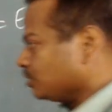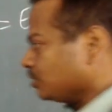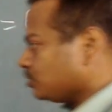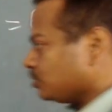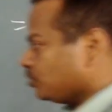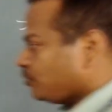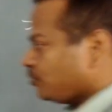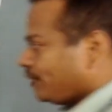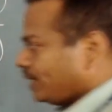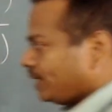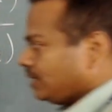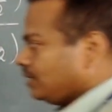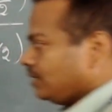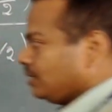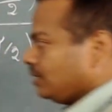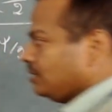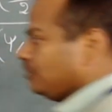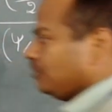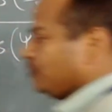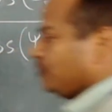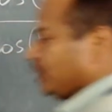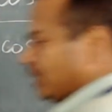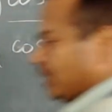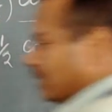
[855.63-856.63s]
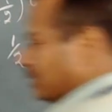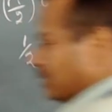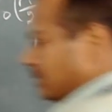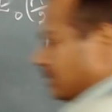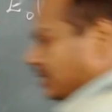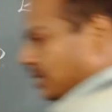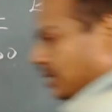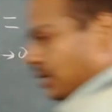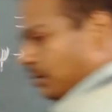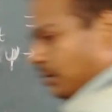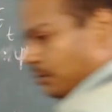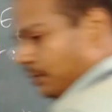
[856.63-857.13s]
So finally we
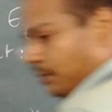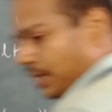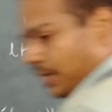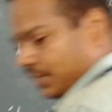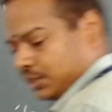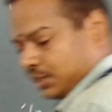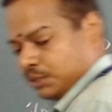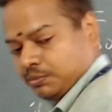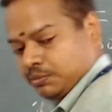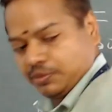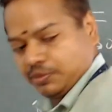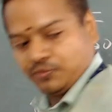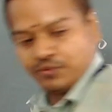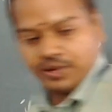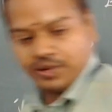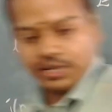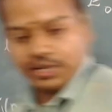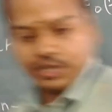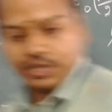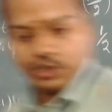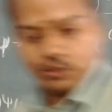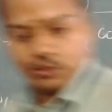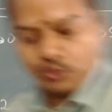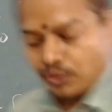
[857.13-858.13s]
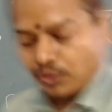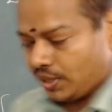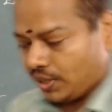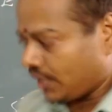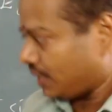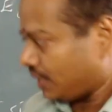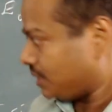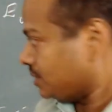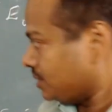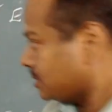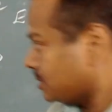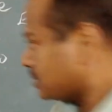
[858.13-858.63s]
get the maximum value
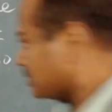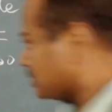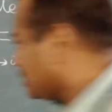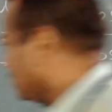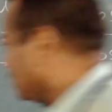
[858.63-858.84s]
as